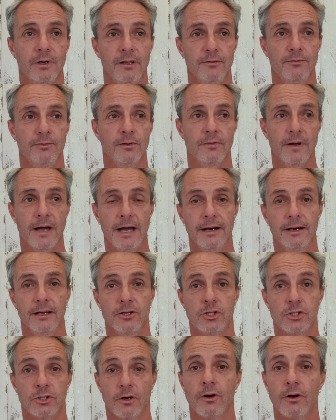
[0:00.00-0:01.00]
If you've had
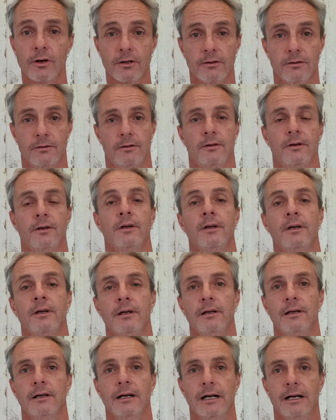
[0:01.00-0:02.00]
a shock,
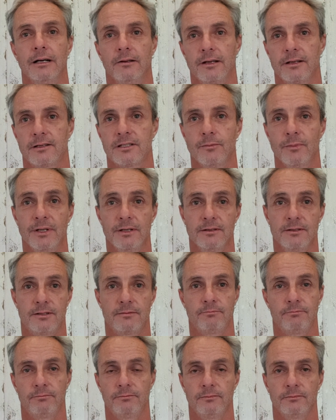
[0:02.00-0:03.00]
like
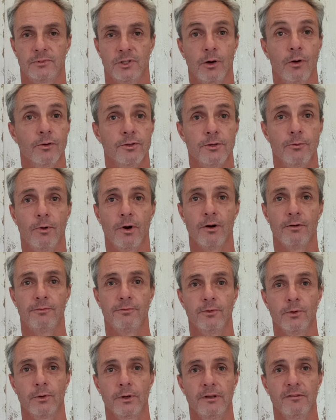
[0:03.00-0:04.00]
someone's told you
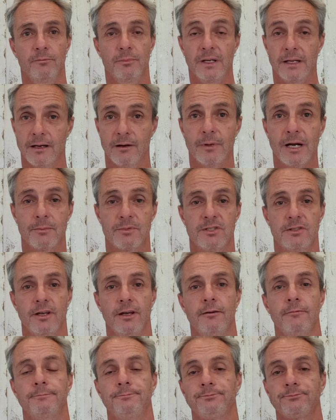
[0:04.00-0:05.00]
off or you've become
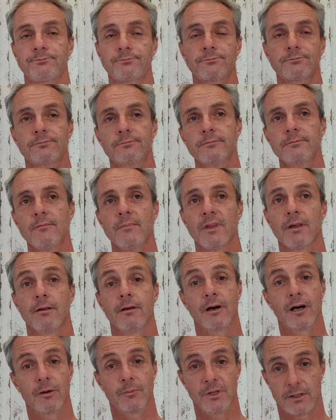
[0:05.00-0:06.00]
upset,
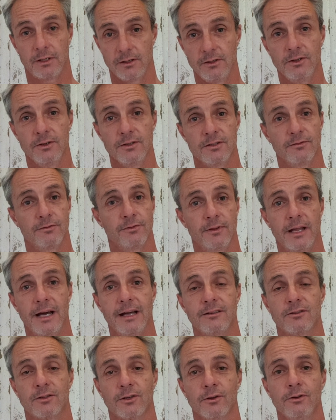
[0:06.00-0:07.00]
you can use it for
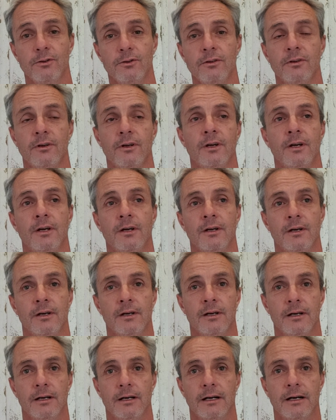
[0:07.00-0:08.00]
that too.
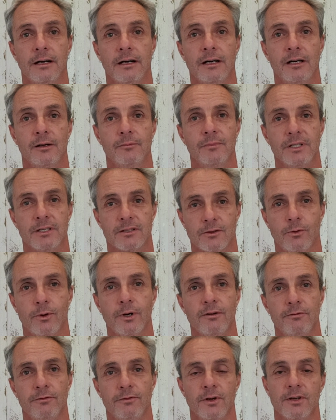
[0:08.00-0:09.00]
It's
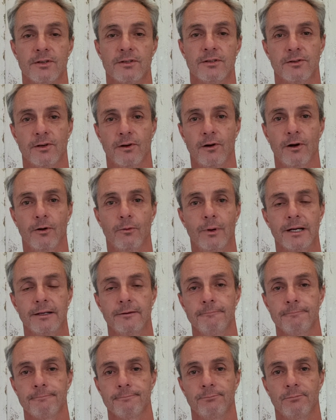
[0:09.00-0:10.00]
quite a versatile
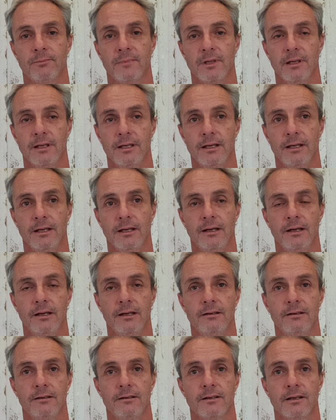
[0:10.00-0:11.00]
one,
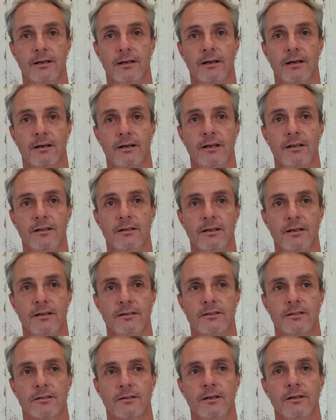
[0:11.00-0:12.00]
and
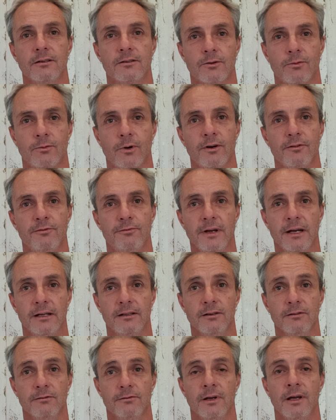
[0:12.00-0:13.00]
it's quite
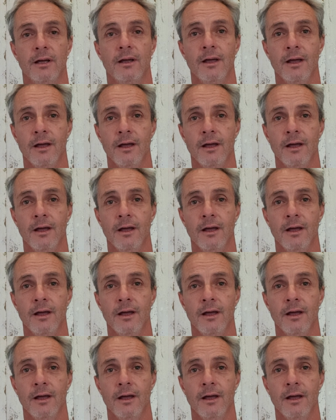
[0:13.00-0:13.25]
effective.